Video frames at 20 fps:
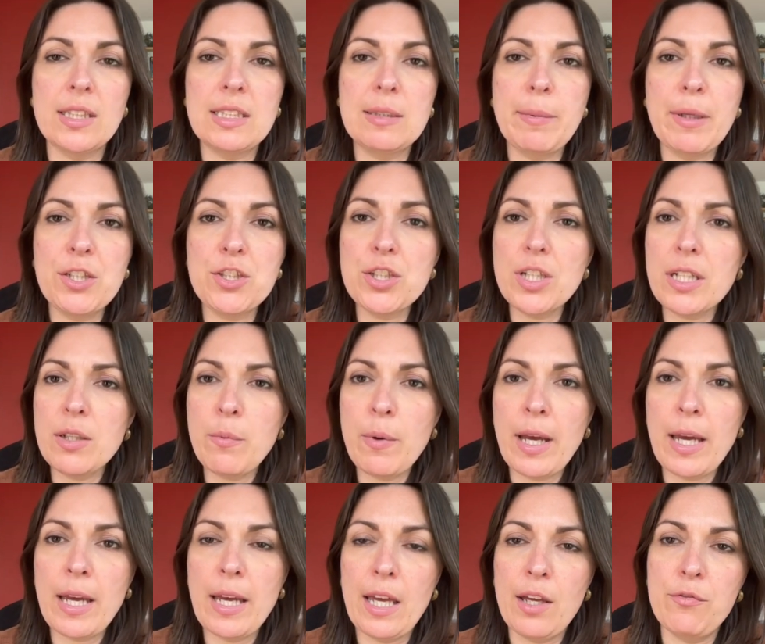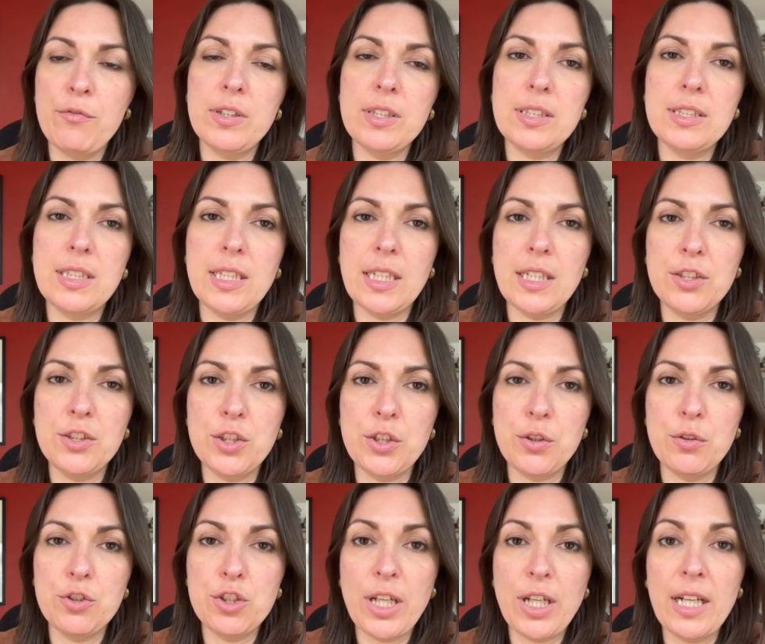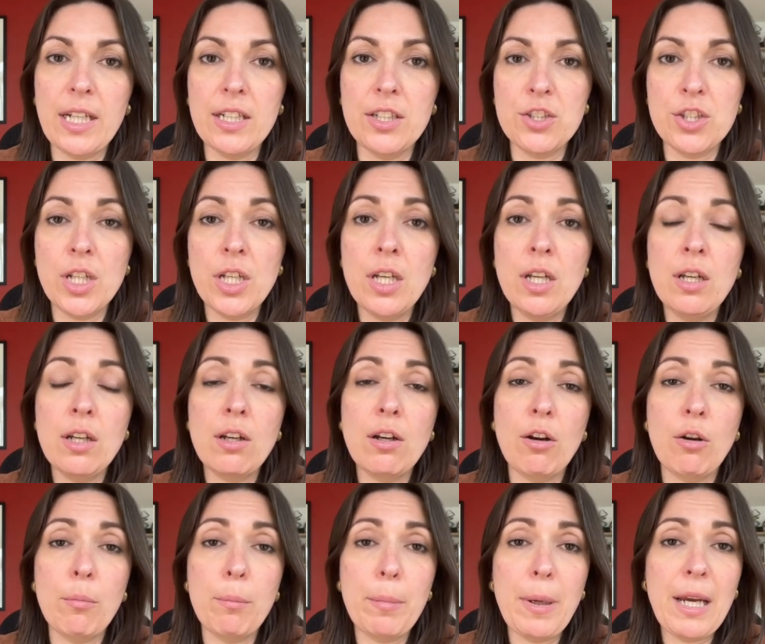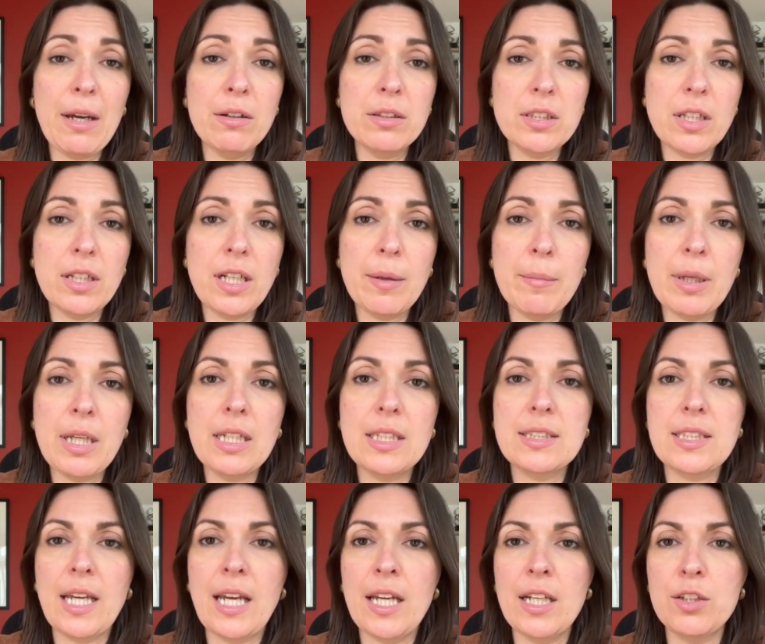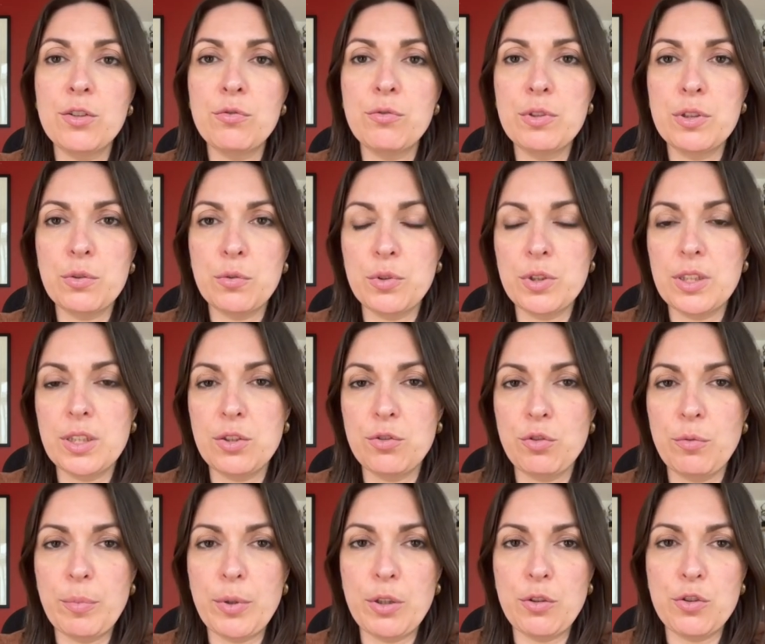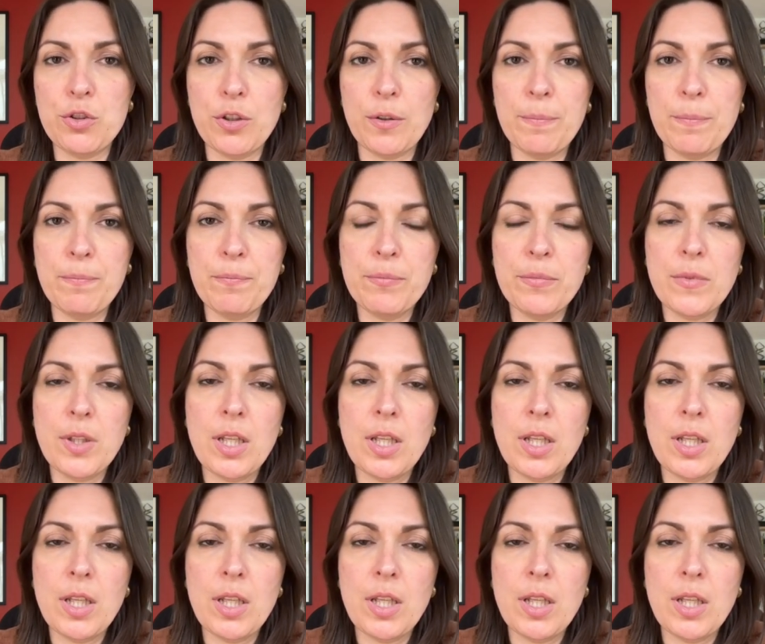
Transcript: especially where efforts seek to challenge current power dynamics and resource distribution.